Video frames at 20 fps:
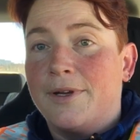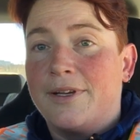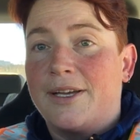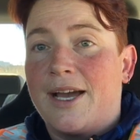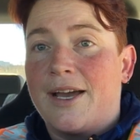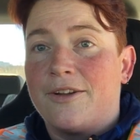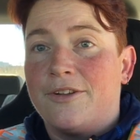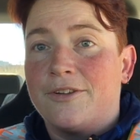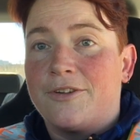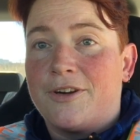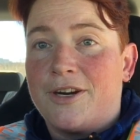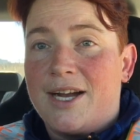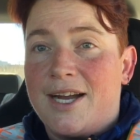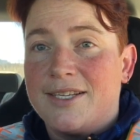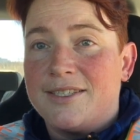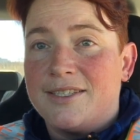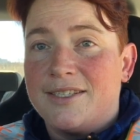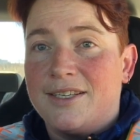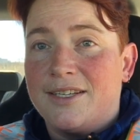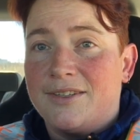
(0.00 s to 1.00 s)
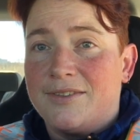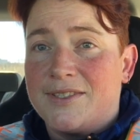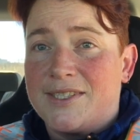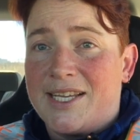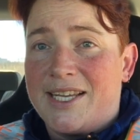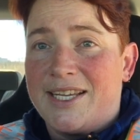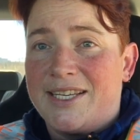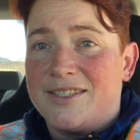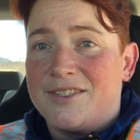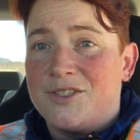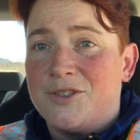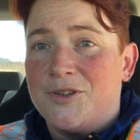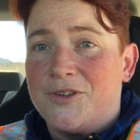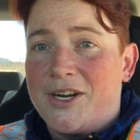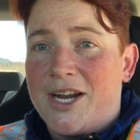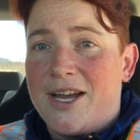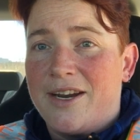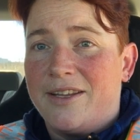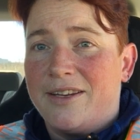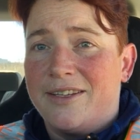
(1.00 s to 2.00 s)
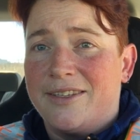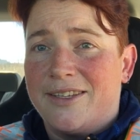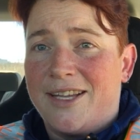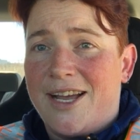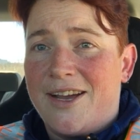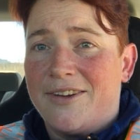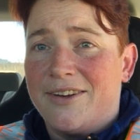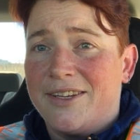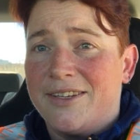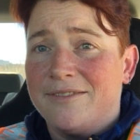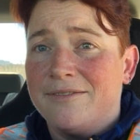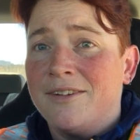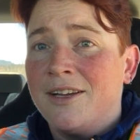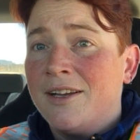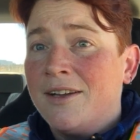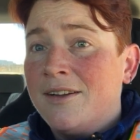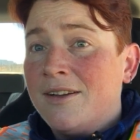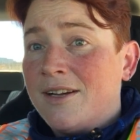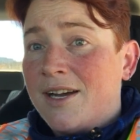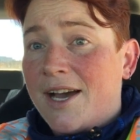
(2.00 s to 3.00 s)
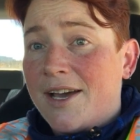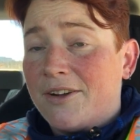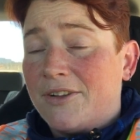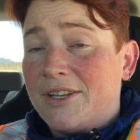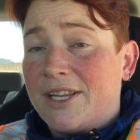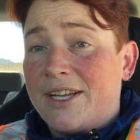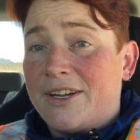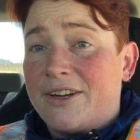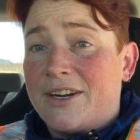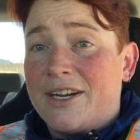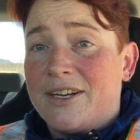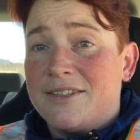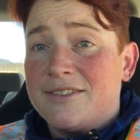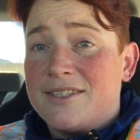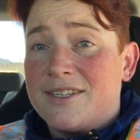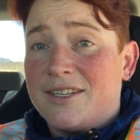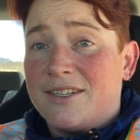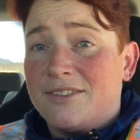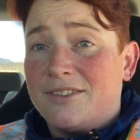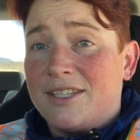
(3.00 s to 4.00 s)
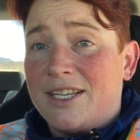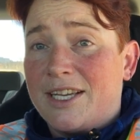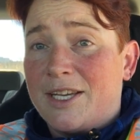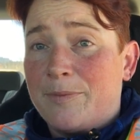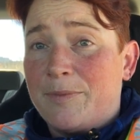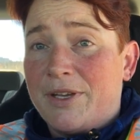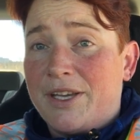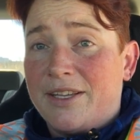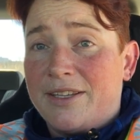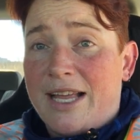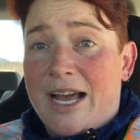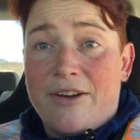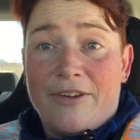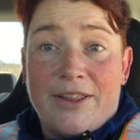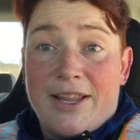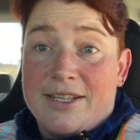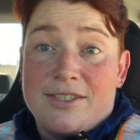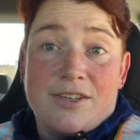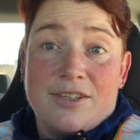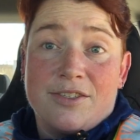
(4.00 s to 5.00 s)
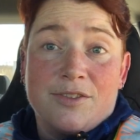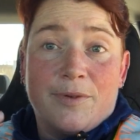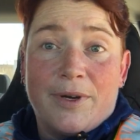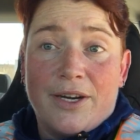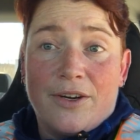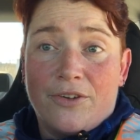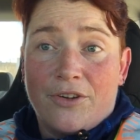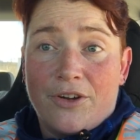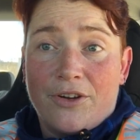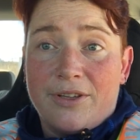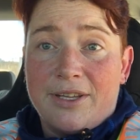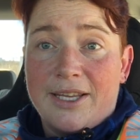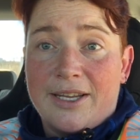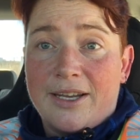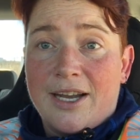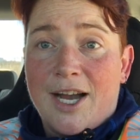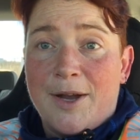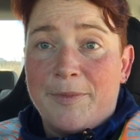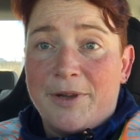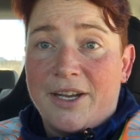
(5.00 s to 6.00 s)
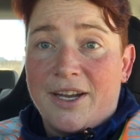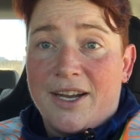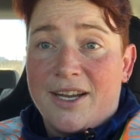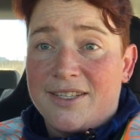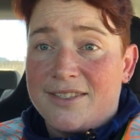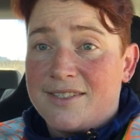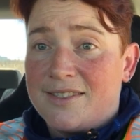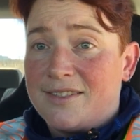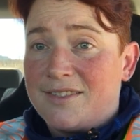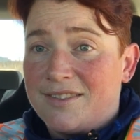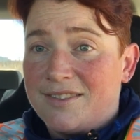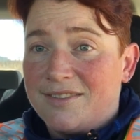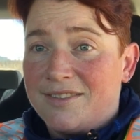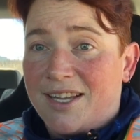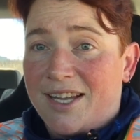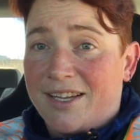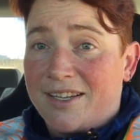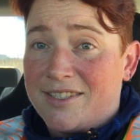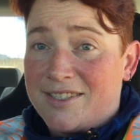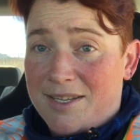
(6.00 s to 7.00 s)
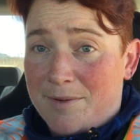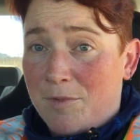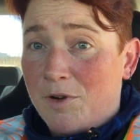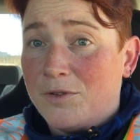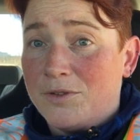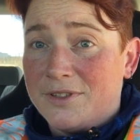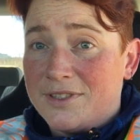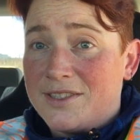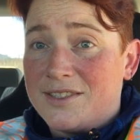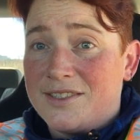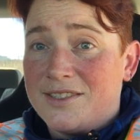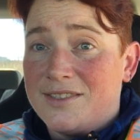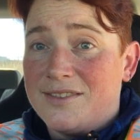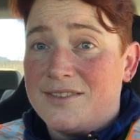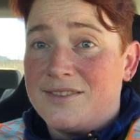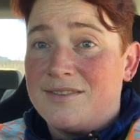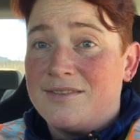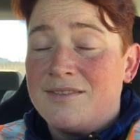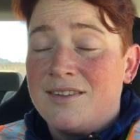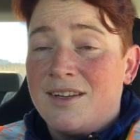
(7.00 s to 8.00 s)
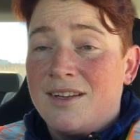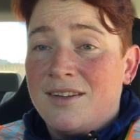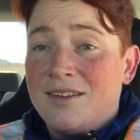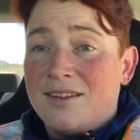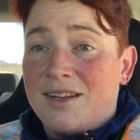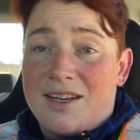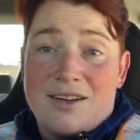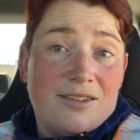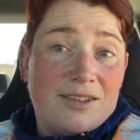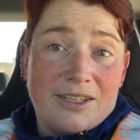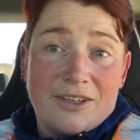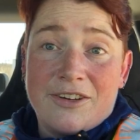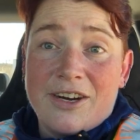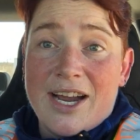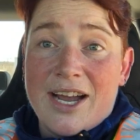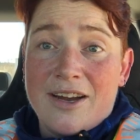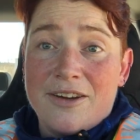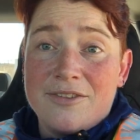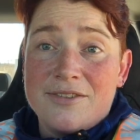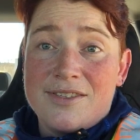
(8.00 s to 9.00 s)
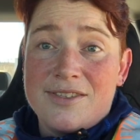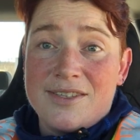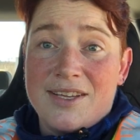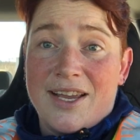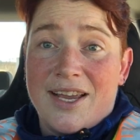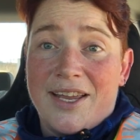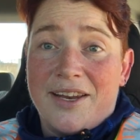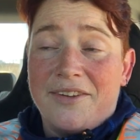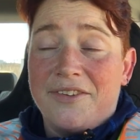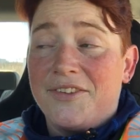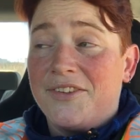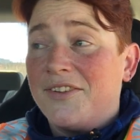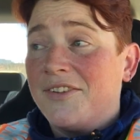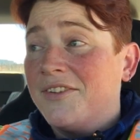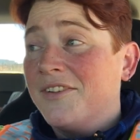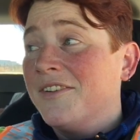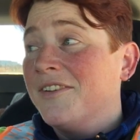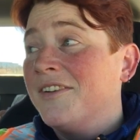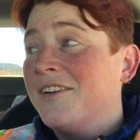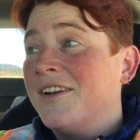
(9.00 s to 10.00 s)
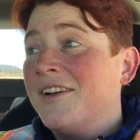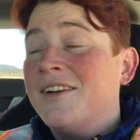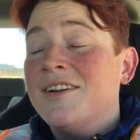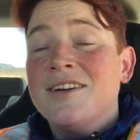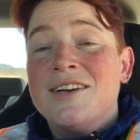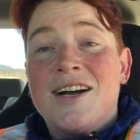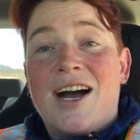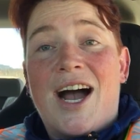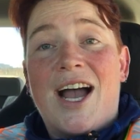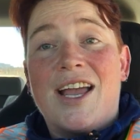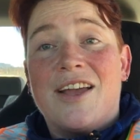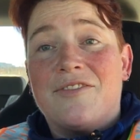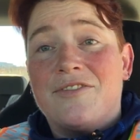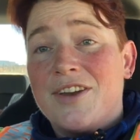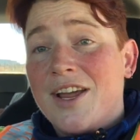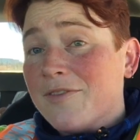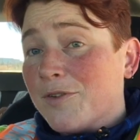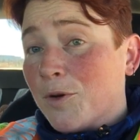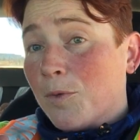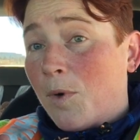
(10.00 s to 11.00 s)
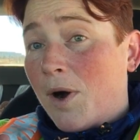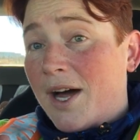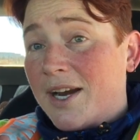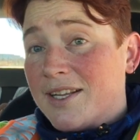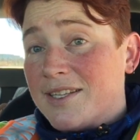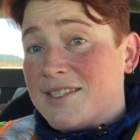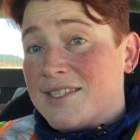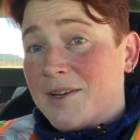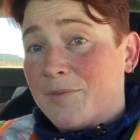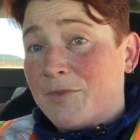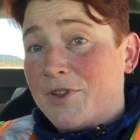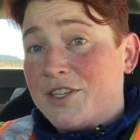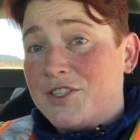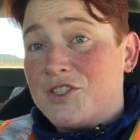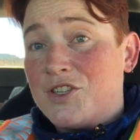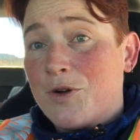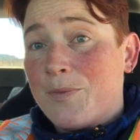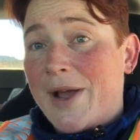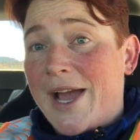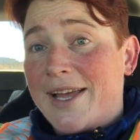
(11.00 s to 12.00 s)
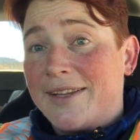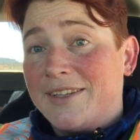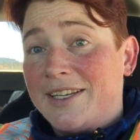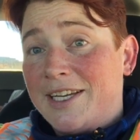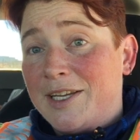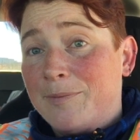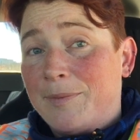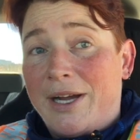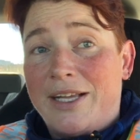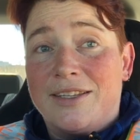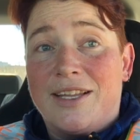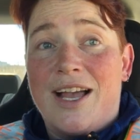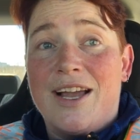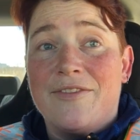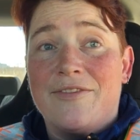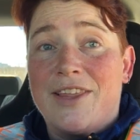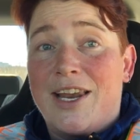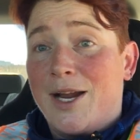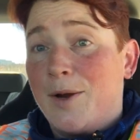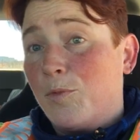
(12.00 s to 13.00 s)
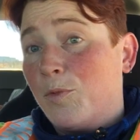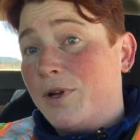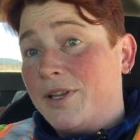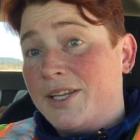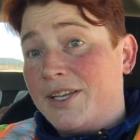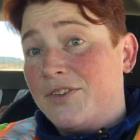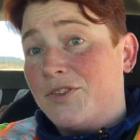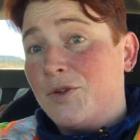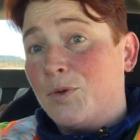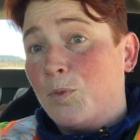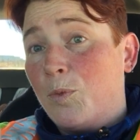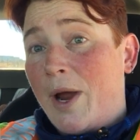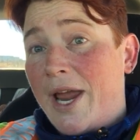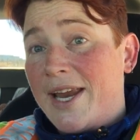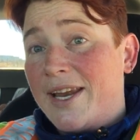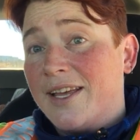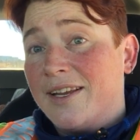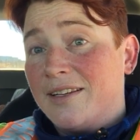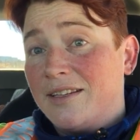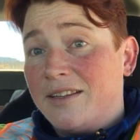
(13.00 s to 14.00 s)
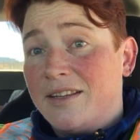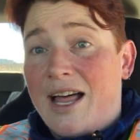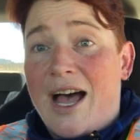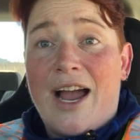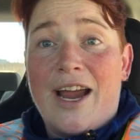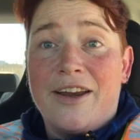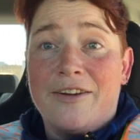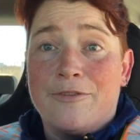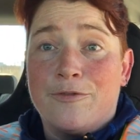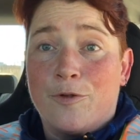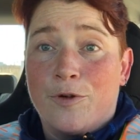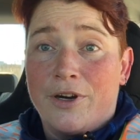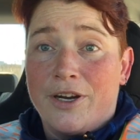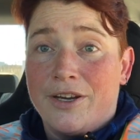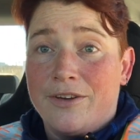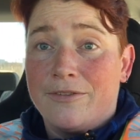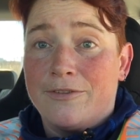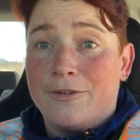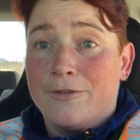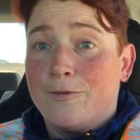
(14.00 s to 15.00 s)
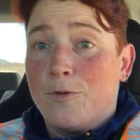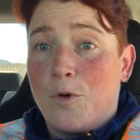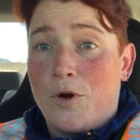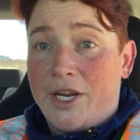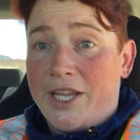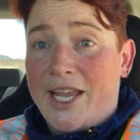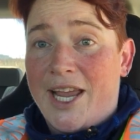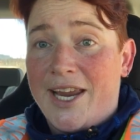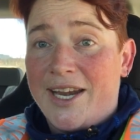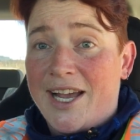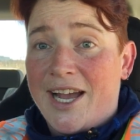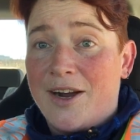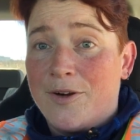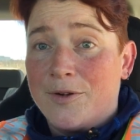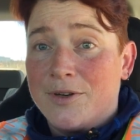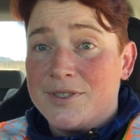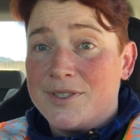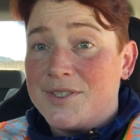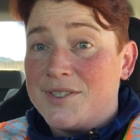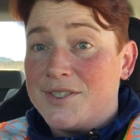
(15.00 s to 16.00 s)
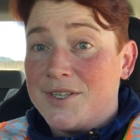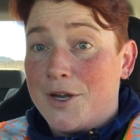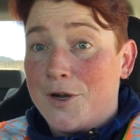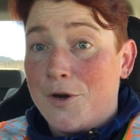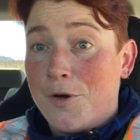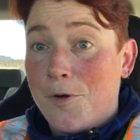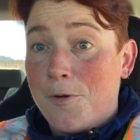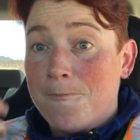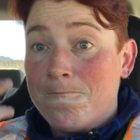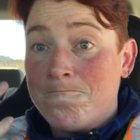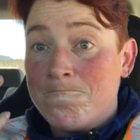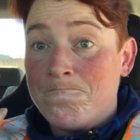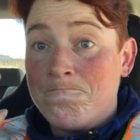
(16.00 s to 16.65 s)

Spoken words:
got all crotchety and I was like, it's too crowded and loud and I don't like crowds and I don't like it being loud. And that's also why I don't go to like comic cons. It's not because I'm old, it's because I don't like crowds. And I have never wanted something so badly in my life that I'm willing to wait in a line for it for 48 hours, so